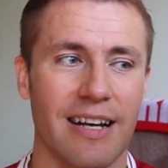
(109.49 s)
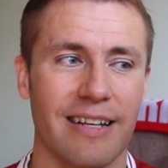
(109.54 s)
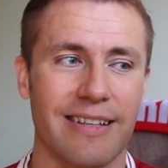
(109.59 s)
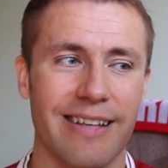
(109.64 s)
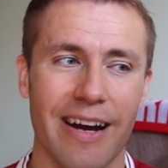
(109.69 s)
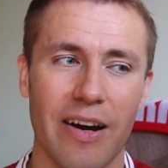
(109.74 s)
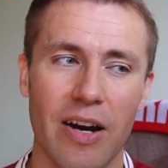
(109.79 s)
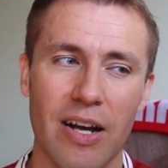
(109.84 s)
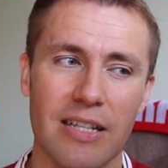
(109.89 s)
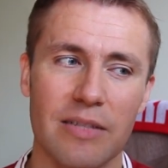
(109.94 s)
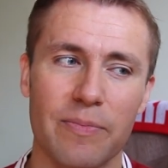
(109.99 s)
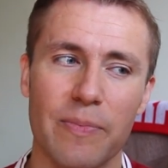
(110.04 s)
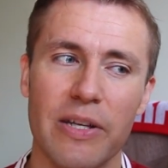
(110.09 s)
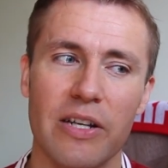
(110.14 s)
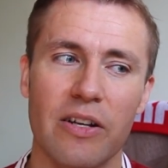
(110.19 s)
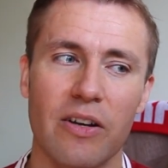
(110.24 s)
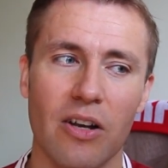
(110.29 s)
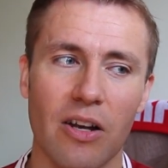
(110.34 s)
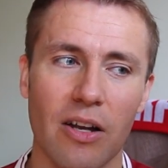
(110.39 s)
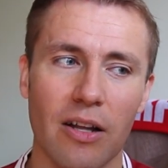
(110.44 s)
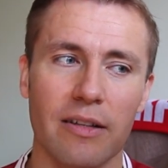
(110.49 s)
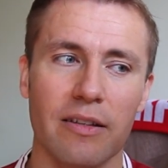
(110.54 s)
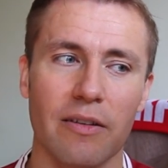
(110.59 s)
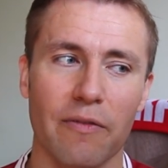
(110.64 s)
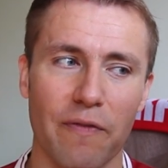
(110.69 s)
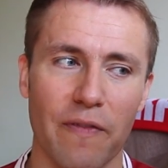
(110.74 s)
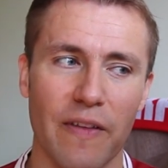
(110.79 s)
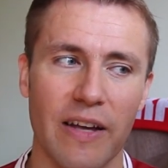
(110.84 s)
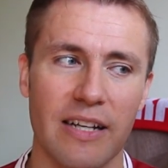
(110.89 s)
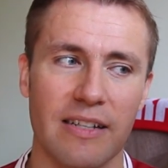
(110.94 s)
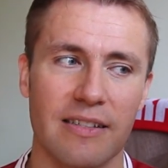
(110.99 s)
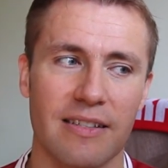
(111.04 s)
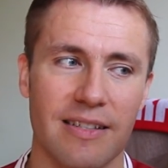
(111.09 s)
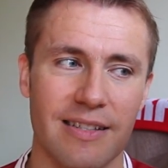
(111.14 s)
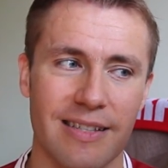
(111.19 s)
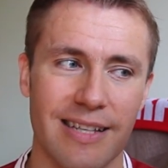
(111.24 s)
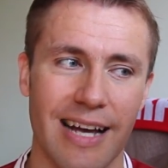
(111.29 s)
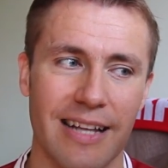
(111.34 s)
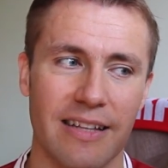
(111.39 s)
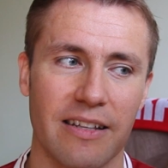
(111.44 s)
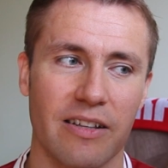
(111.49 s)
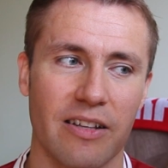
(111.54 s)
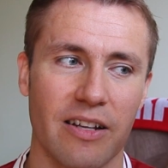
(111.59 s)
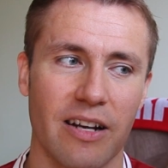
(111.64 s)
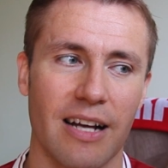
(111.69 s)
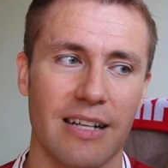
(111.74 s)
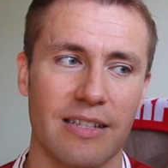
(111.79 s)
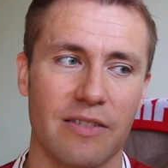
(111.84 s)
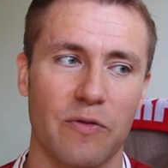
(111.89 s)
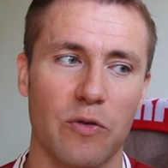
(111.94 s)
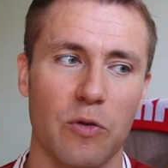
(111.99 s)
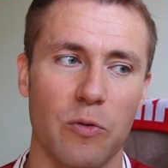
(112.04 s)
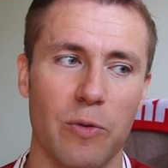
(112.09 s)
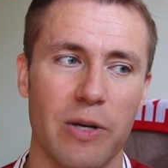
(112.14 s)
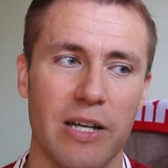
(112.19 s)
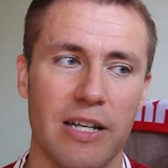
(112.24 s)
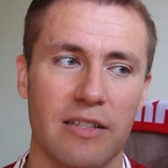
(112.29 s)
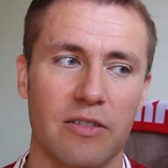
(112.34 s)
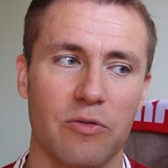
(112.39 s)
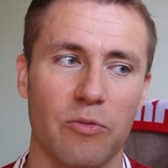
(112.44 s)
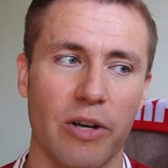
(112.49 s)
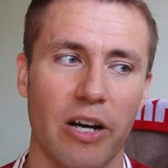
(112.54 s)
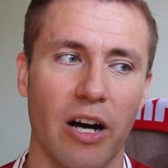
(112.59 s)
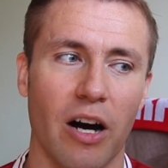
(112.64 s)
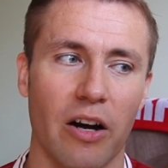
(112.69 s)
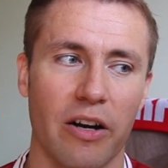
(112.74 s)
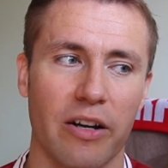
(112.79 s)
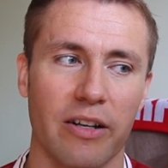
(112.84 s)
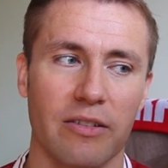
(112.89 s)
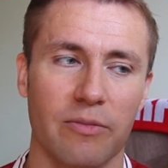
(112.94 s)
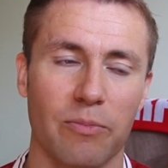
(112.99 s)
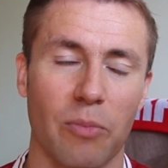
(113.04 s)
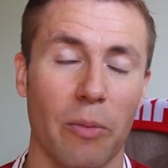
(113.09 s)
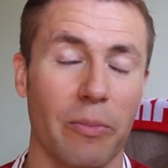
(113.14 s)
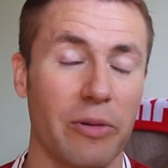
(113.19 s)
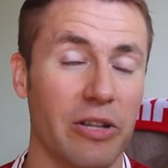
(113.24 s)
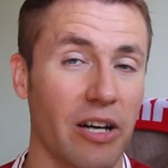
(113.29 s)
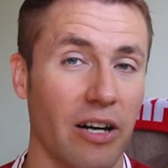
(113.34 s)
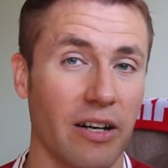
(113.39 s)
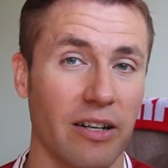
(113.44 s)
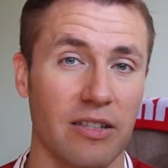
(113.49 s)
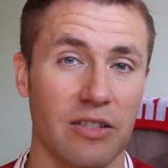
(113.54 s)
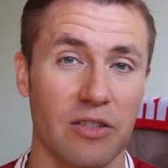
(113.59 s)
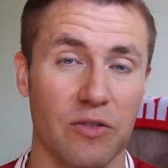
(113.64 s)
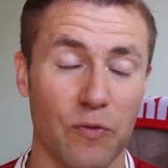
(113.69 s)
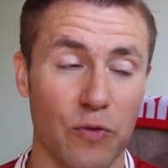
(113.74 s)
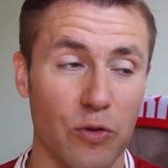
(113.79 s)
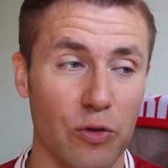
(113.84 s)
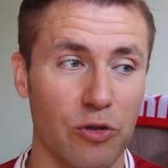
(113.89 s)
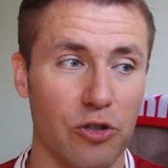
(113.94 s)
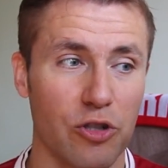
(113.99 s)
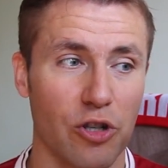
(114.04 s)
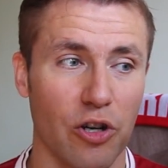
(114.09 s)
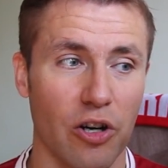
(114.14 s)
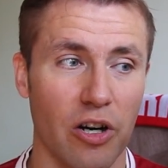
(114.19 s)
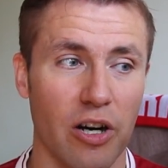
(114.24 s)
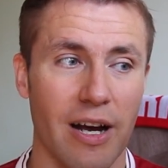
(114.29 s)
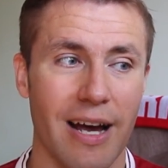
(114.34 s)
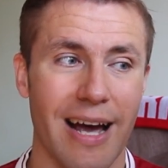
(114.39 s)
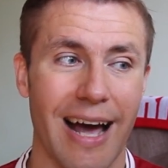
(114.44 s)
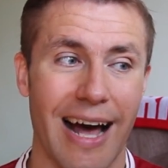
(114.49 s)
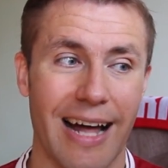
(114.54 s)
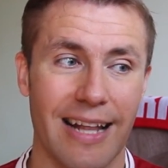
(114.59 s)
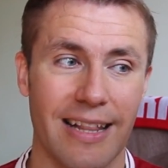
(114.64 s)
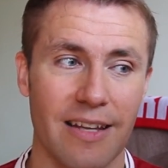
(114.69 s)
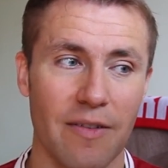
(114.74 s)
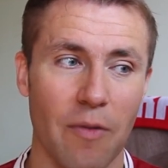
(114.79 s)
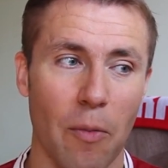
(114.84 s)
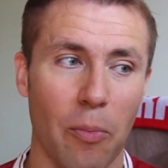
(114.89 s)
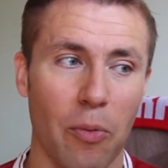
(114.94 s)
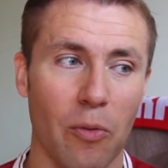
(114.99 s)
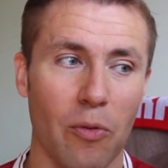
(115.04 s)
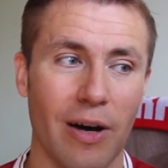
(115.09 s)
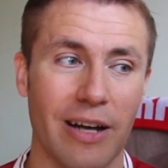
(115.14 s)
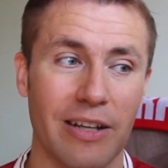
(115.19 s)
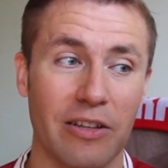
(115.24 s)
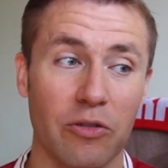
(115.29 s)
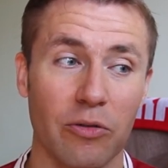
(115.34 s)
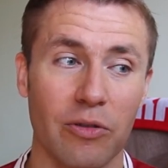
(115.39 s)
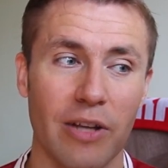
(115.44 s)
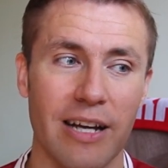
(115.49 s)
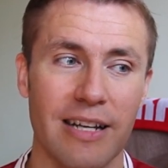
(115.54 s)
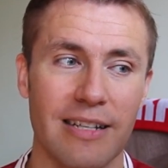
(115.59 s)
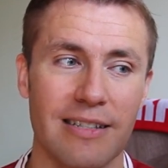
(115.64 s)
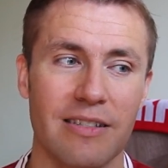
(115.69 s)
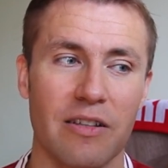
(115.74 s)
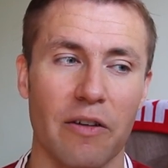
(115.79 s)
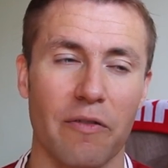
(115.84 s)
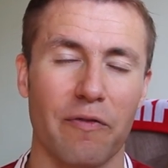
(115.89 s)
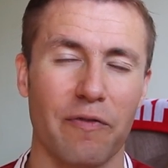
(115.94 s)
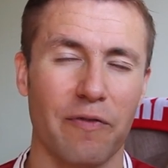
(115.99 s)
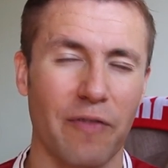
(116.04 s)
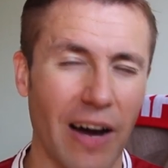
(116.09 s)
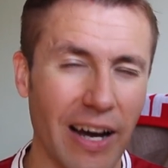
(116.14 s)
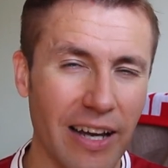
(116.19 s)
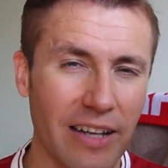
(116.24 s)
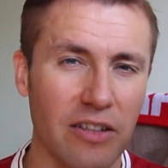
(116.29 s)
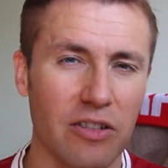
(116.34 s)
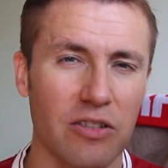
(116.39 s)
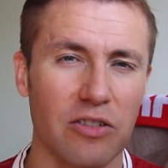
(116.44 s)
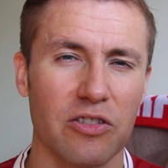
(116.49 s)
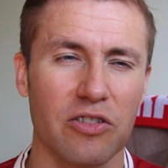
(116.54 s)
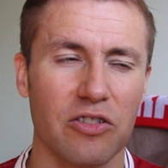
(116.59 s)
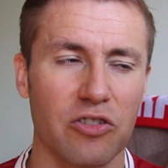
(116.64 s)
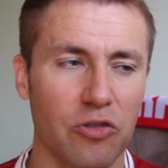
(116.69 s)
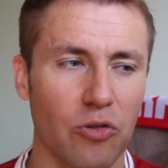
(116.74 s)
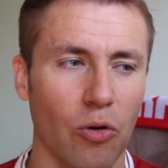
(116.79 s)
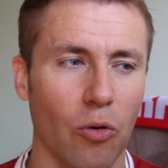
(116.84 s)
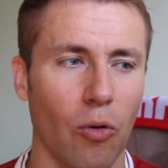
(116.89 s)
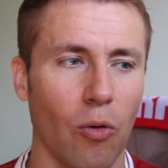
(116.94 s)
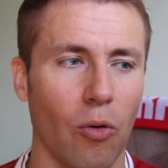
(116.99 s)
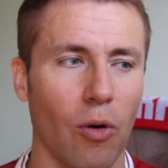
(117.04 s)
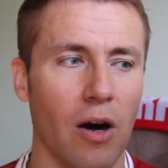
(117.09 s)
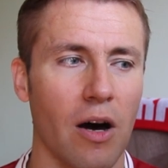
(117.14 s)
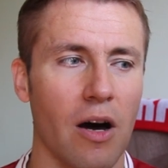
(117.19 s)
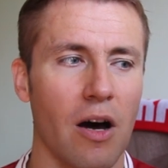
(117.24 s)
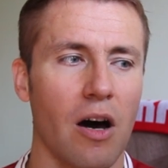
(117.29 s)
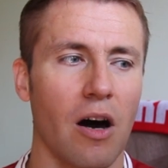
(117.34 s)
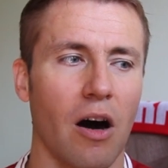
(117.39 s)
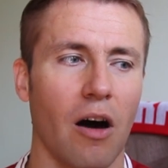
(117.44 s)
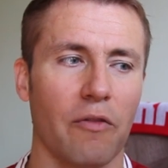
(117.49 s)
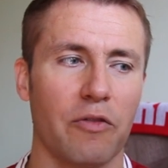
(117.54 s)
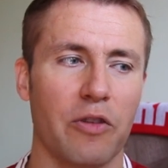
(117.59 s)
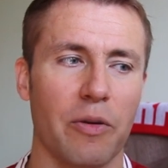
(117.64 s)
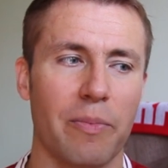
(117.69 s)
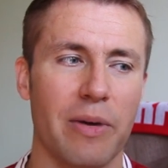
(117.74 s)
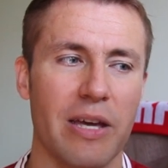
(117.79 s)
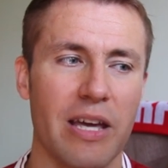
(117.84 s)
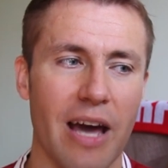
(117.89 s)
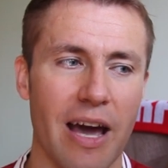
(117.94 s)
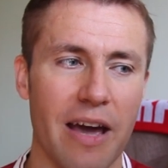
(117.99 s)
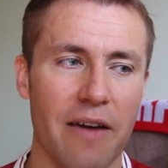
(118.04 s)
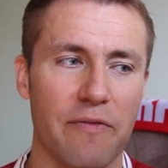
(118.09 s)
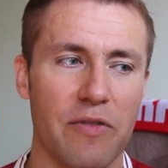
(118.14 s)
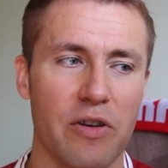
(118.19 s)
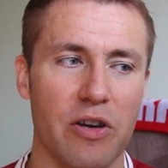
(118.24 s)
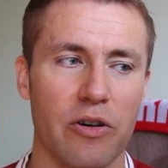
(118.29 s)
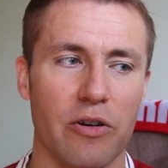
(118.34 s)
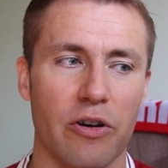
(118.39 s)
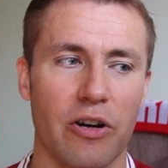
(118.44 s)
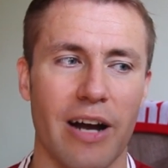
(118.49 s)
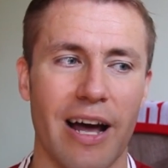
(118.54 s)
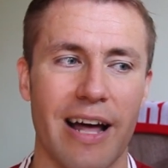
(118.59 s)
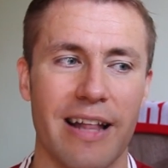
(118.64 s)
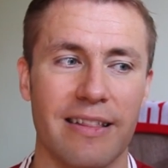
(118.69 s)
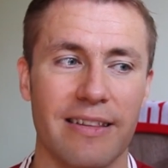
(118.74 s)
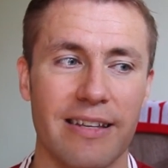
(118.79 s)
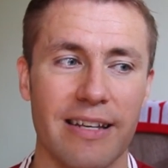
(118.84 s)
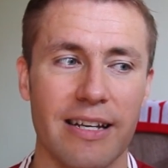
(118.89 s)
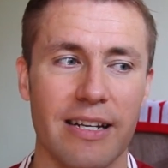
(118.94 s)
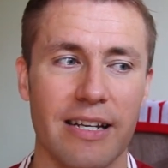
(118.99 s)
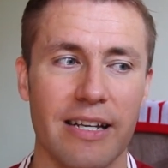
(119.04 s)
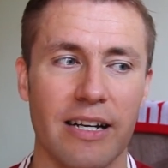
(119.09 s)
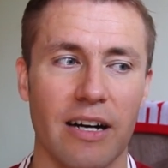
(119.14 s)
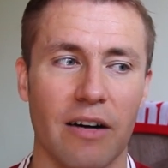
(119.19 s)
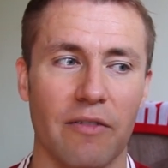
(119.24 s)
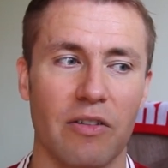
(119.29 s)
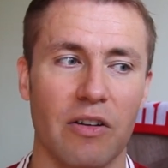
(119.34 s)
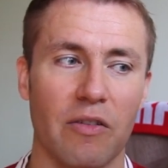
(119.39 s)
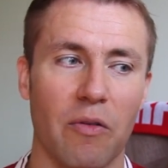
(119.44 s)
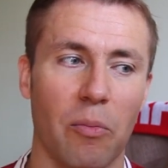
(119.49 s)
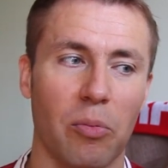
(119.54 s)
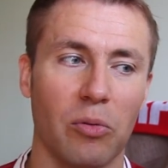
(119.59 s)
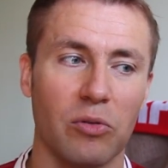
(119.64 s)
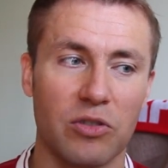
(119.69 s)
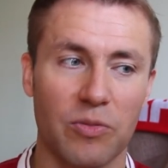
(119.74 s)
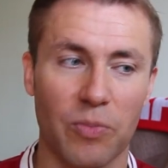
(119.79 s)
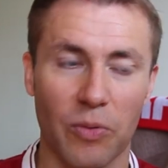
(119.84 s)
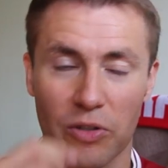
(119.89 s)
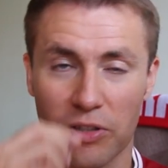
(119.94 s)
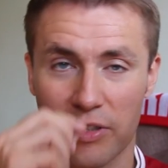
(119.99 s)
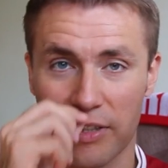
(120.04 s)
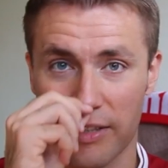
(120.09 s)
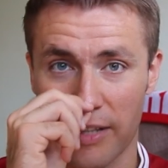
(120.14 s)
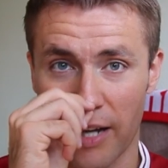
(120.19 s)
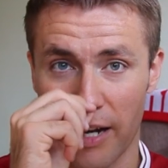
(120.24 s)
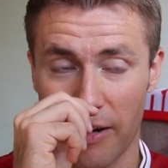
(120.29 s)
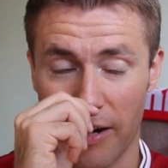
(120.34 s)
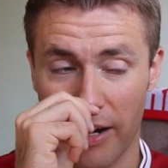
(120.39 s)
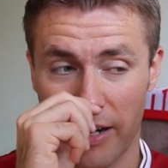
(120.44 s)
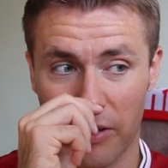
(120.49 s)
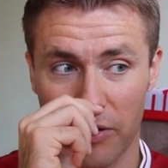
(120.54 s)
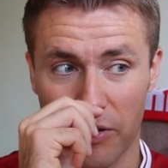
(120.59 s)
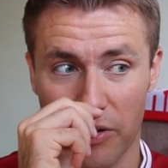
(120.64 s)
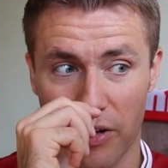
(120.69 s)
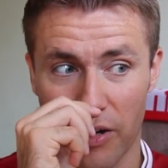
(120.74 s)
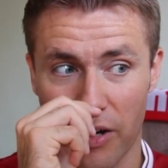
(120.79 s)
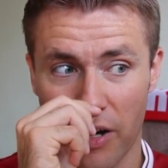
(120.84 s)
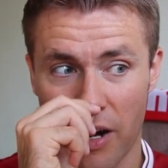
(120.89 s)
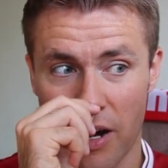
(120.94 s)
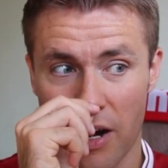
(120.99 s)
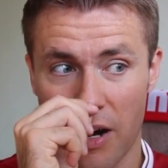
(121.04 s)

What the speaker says: There has been a lot of things said the last few weeks regarding Bobby Duncan's future at Liverpool, and today is the final straw of the behavior and dealing of Liverpool sporting director